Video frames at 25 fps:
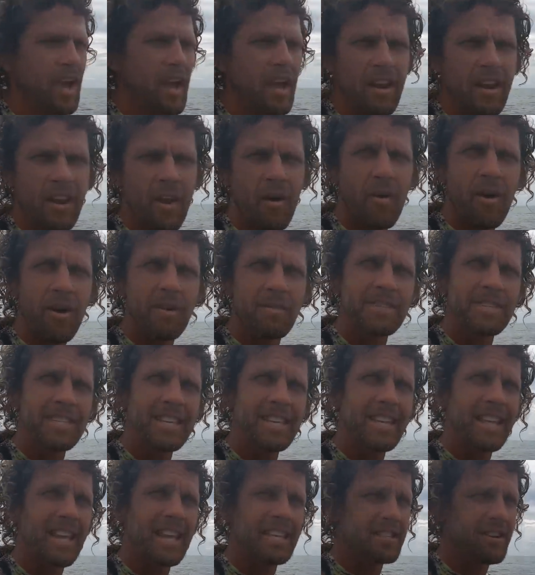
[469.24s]
I don't know why I'm
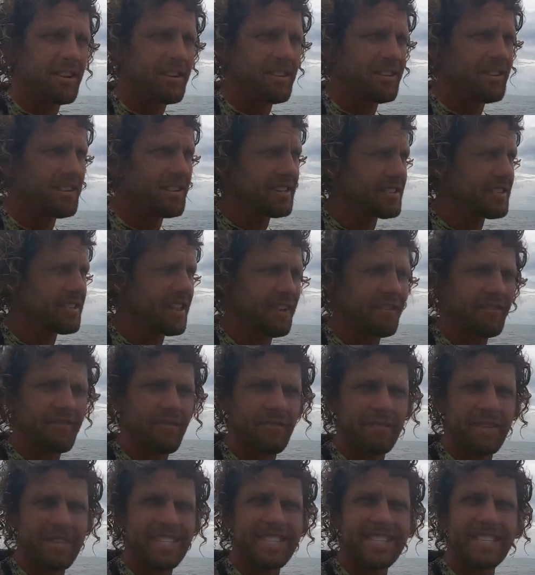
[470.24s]
singing that song. It's like
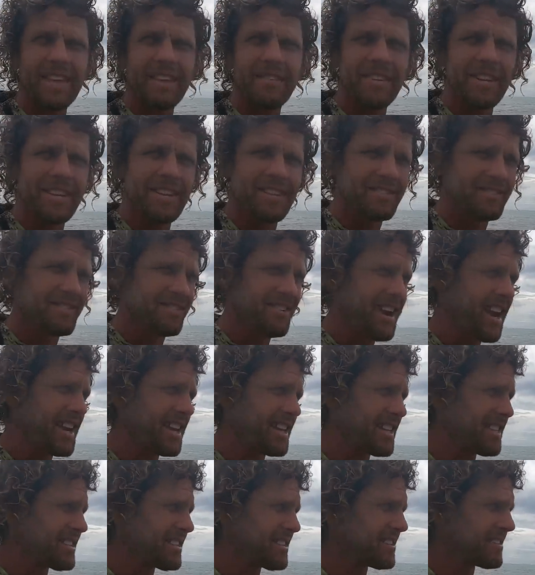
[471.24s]
from the 70s or
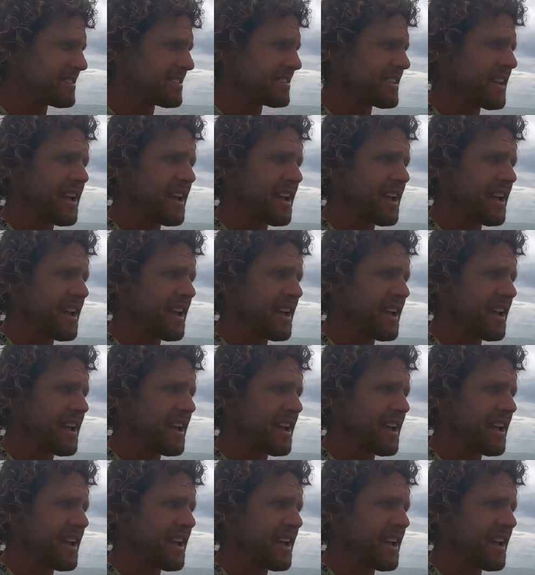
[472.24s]
80s.